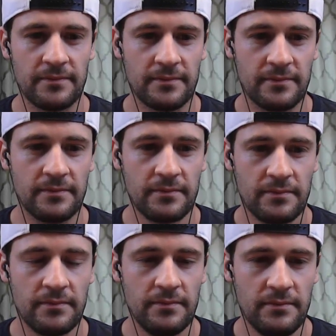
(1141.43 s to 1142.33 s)

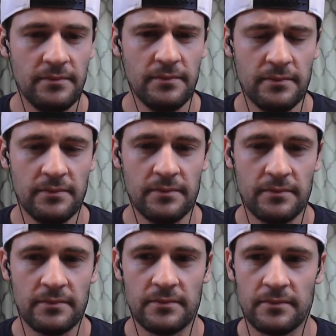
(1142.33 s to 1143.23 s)

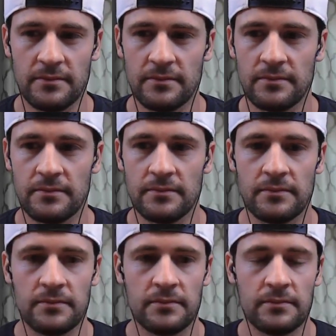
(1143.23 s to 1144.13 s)

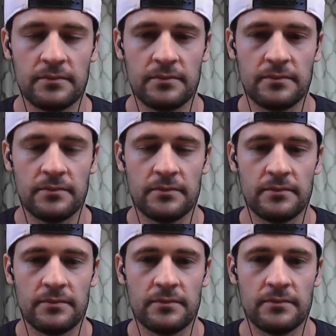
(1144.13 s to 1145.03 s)

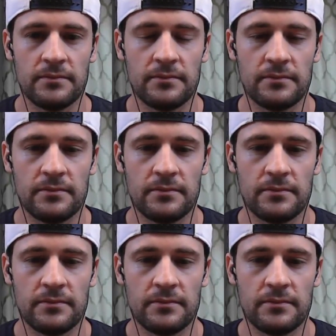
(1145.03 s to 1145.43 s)
No words are spoken by the person on screen.